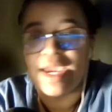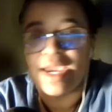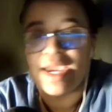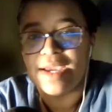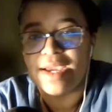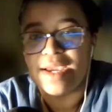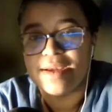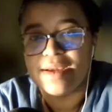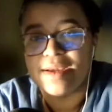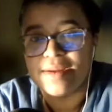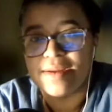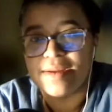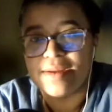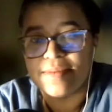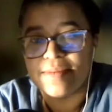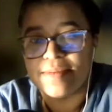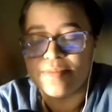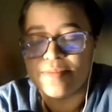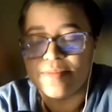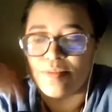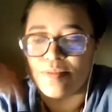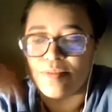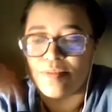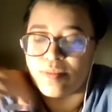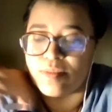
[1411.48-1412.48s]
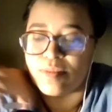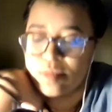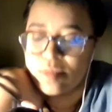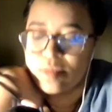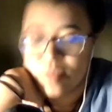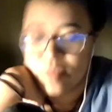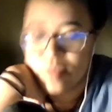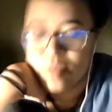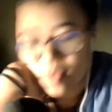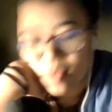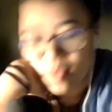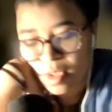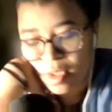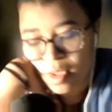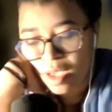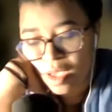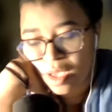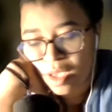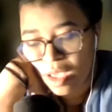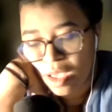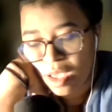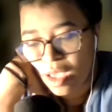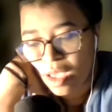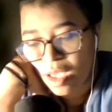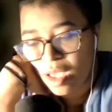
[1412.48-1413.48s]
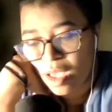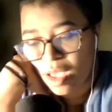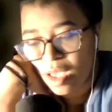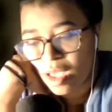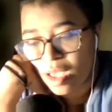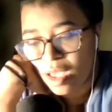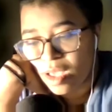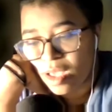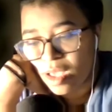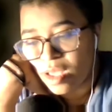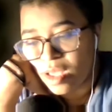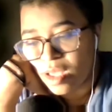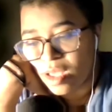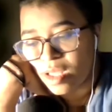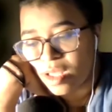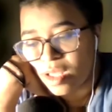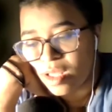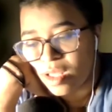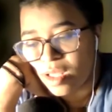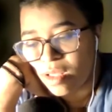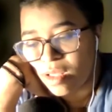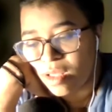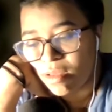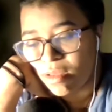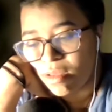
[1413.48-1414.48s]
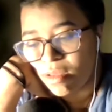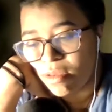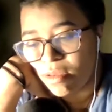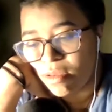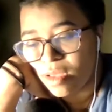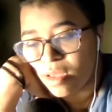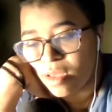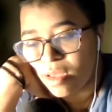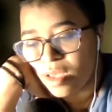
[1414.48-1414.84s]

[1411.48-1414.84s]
But when I watch, I'm looking at everything.